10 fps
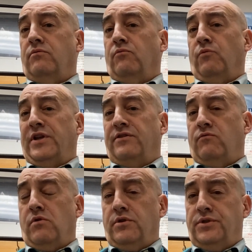
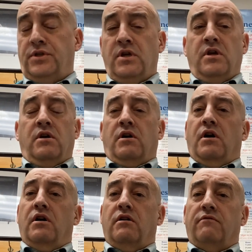reservoirs
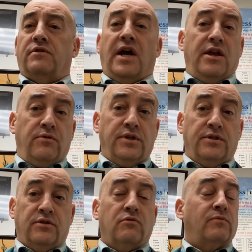of coyotes,